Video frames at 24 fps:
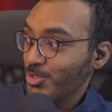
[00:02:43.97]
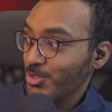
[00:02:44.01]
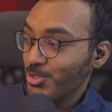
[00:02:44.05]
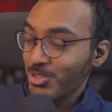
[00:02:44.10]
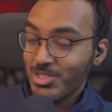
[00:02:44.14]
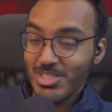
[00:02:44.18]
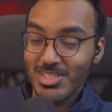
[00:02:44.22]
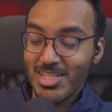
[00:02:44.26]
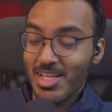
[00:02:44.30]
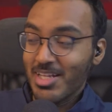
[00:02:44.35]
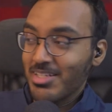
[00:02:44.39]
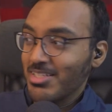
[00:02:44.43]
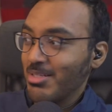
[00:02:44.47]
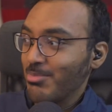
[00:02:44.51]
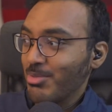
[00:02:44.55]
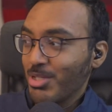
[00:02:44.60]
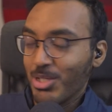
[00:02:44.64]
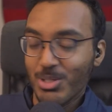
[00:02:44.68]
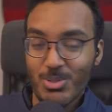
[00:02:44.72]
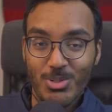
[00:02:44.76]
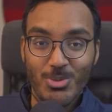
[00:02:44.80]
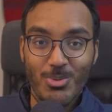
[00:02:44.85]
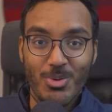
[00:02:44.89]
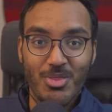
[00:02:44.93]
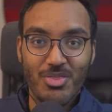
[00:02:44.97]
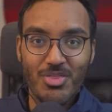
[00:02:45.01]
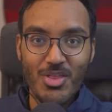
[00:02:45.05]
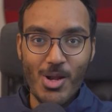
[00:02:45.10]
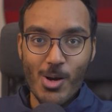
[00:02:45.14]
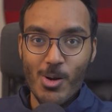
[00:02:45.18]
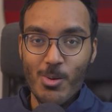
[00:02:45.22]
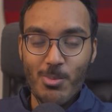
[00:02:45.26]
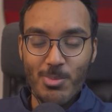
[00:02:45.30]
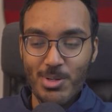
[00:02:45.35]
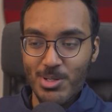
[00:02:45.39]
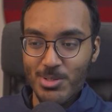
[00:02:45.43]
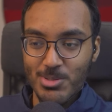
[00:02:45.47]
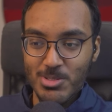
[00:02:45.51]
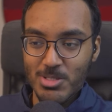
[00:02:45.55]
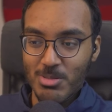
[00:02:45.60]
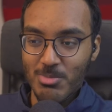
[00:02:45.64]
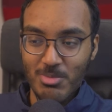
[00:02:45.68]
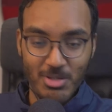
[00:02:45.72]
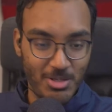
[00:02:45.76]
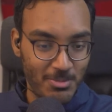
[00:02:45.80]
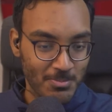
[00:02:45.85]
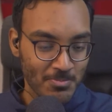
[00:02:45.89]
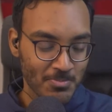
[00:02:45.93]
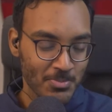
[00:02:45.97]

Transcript: This is like something you do in therapy or something.